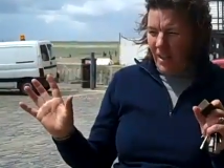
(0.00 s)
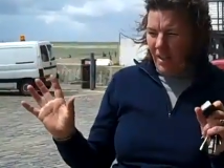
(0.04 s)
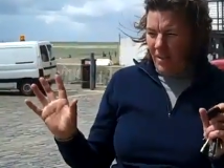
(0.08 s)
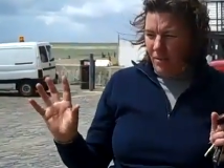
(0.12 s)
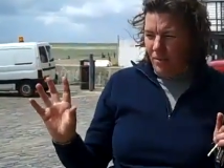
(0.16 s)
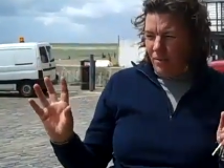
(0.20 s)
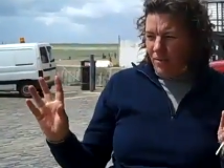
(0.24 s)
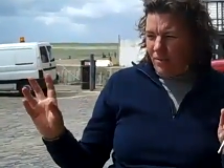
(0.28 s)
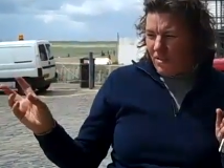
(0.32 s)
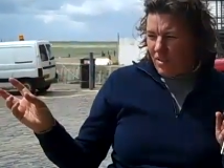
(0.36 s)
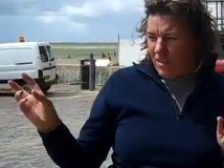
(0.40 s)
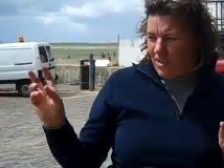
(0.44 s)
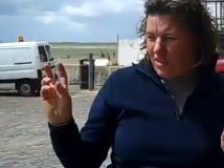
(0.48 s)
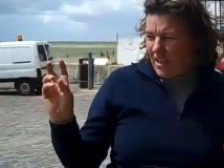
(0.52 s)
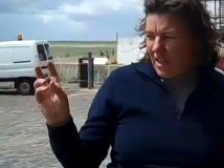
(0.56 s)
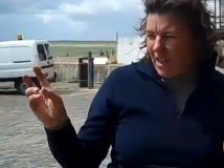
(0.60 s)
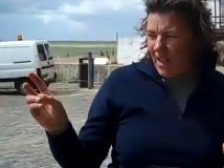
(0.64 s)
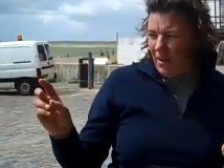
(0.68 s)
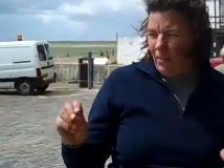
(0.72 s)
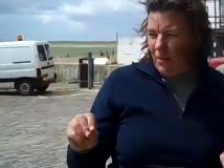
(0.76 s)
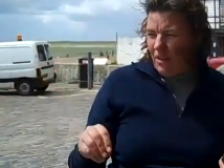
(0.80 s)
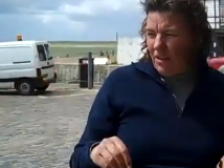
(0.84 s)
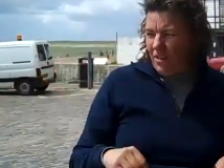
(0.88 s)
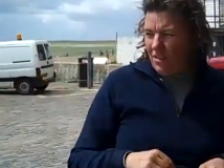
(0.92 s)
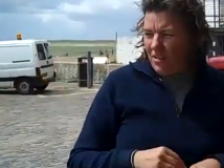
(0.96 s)
and
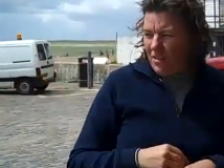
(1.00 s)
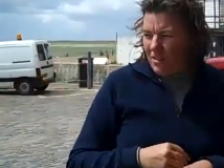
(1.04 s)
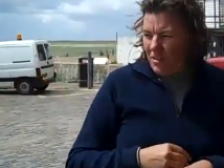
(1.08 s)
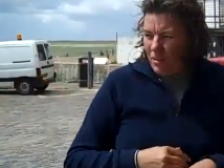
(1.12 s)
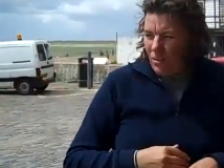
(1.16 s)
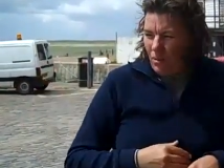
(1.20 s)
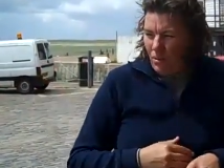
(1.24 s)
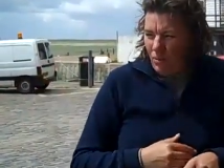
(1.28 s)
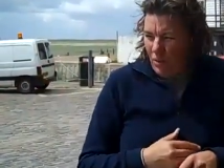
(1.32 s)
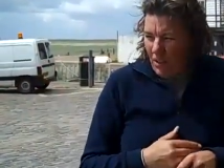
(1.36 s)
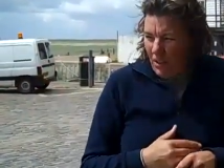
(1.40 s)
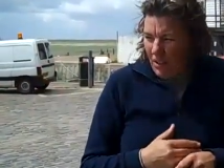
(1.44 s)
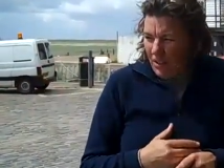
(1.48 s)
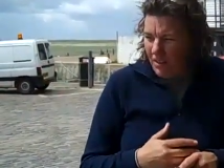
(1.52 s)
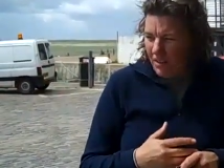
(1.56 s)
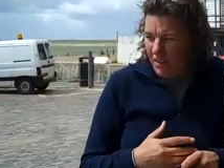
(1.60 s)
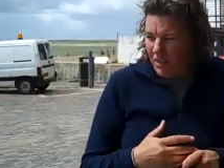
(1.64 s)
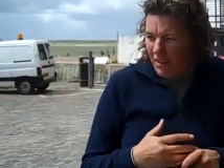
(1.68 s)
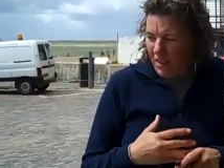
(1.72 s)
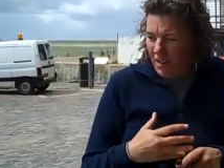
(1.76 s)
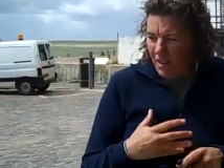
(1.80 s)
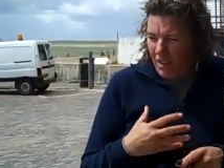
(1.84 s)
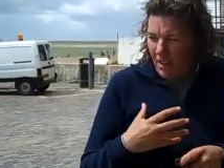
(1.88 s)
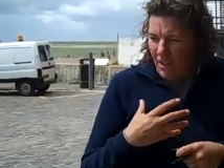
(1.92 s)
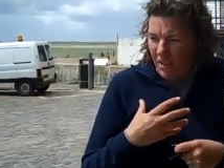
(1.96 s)
today we just thought we'd,
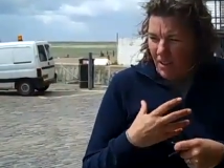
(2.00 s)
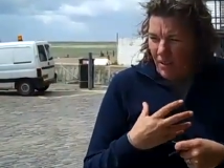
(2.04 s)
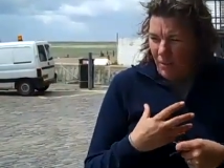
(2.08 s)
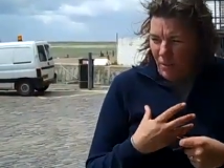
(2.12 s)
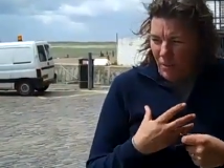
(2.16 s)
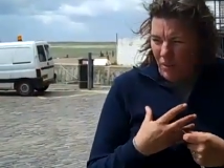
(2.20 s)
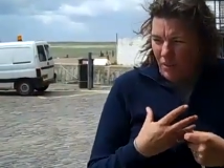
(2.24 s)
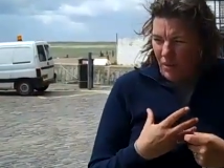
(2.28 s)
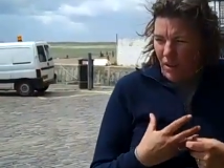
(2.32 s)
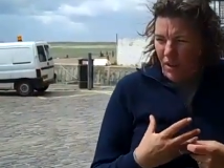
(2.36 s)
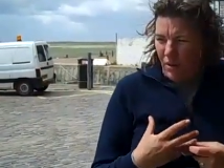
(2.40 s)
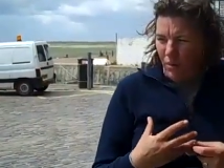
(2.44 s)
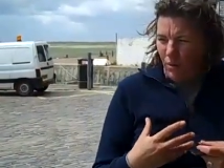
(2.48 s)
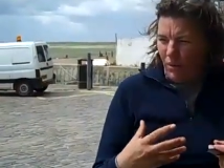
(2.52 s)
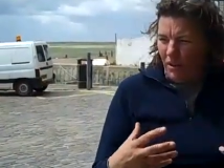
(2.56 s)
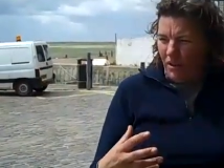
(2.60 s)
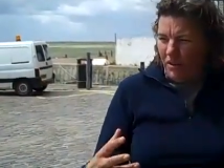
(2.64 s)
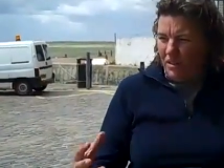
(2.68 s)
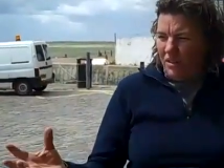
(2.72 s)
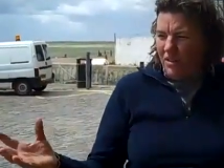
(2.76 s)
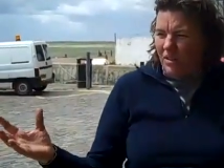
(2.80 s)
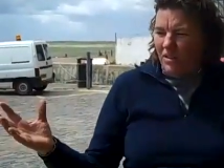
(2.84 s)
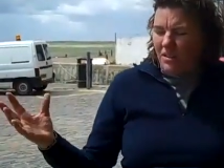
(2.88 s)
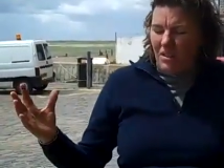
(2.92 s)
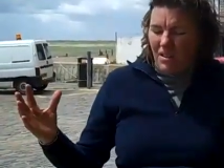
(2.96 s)
uh, I, I,
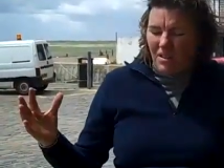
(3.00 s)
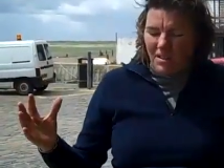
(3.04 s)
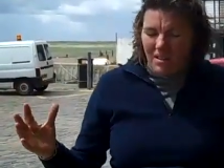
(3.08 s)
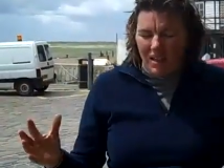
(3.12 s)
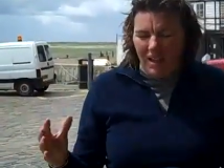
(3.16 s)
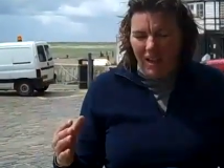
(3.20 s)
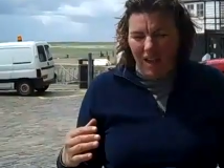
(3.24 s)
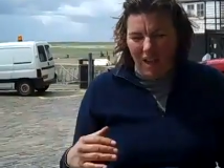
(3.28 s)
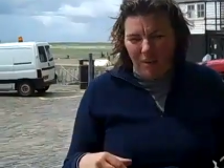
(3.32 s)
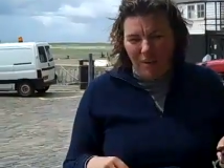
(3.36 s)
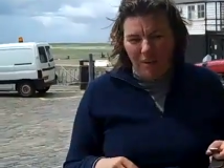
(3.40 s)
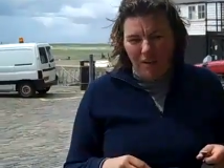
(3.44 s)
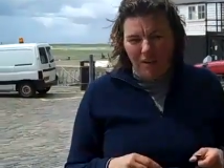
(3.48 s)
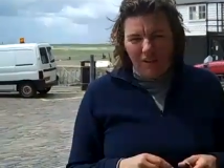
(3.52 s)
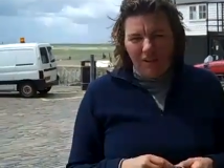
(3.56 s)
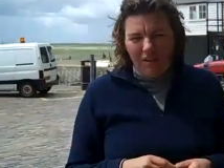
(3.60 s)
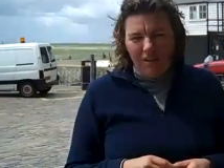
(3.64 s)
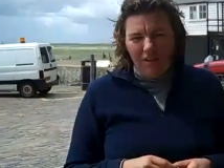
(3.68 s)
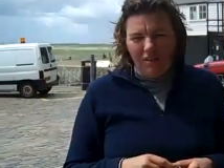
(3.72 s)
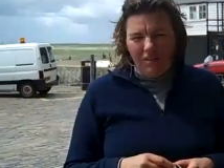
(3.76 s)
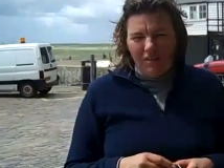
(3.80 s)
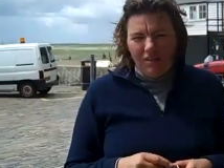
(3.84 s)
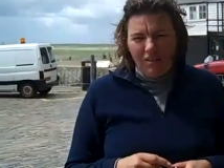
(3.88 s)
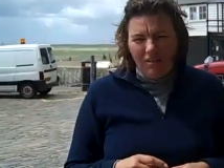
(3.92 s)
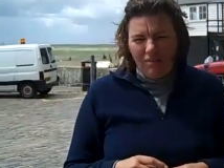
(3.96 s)
wanted just to see how it
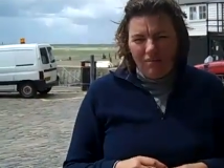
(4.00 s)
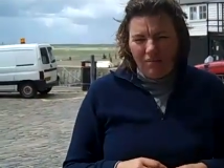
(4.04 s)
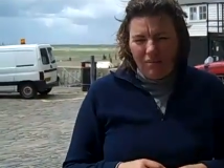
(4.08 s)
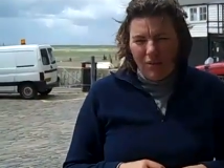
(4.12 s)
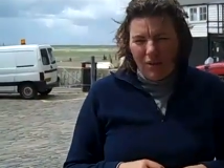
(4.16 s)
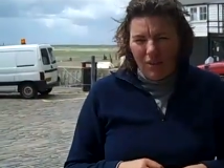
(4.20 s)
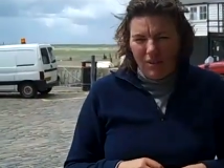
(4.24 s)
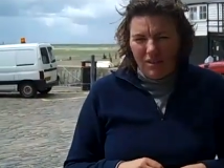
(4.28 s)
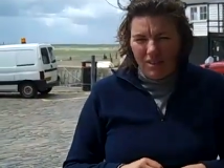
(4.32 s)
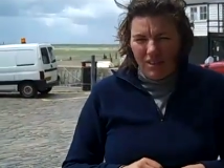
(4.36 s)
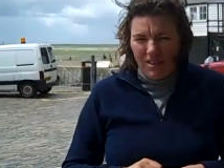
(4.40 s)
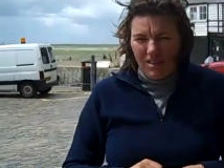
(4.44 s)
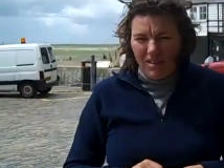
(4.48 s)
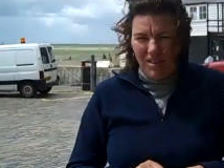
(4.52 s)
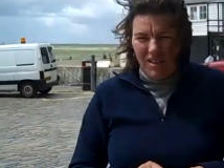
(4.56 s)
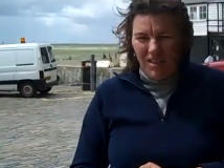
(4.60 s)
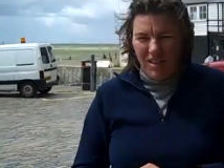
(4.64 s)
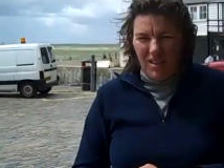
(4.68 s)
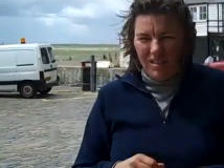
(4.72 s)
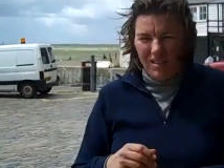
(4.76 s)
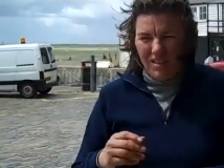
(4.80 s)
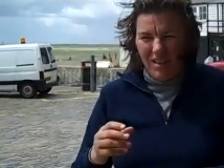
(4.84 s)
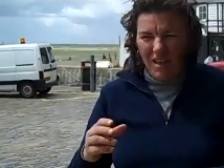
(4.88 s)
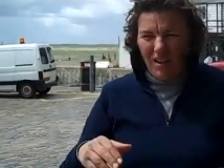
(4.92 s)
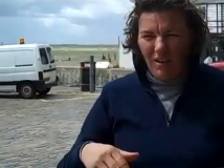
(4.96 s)
goes because actually
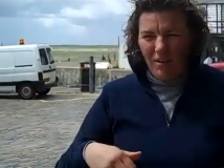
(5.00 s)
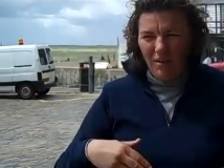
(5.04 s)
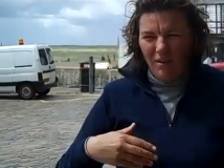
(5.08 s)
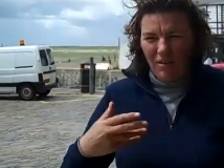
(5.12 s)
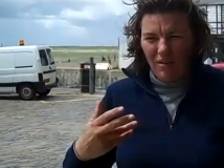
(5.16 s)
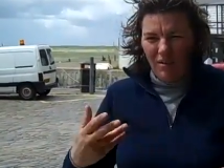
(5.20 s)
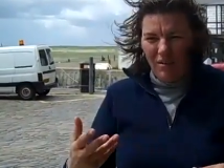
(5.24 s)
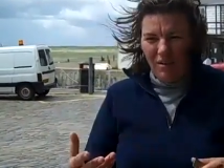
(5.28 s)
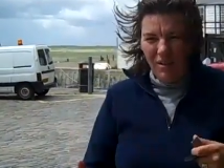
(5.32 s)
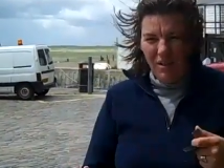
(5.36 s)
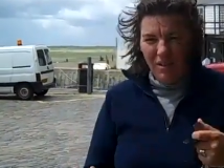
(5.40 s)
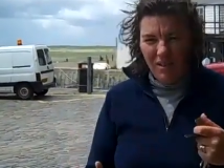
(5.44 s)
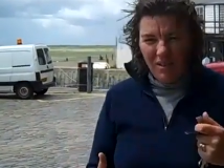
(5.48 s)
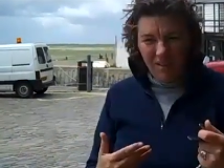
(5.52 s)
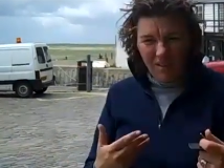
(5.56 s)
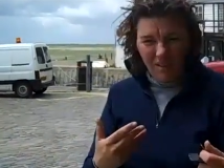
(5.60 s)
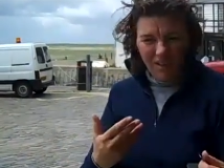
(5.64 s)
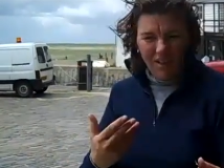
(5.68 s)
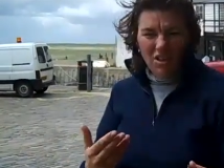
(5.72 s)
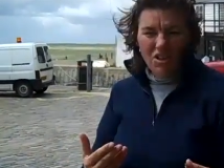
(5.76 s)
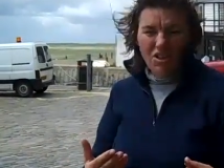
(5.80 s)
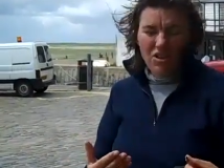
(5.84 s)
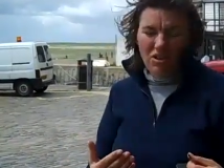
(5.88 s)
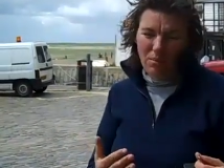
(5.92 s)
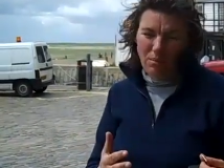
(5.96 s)
that's how
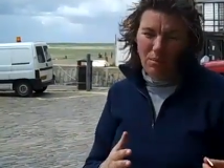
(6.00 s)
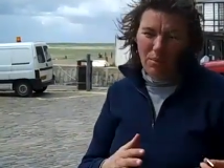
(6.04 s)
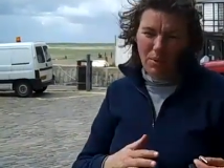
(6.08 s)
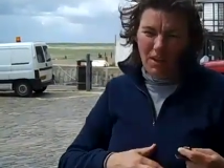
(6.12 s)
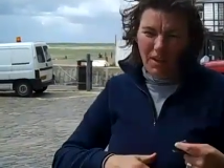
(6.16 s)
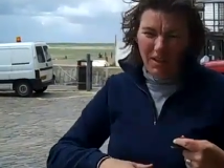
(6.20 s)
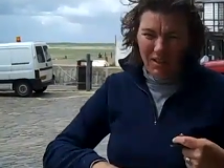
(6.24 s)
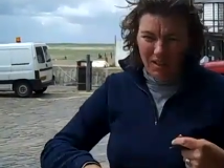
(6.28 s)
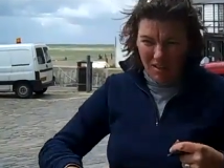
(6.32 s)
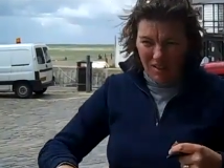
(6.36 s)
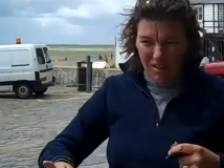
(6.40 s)
it should be.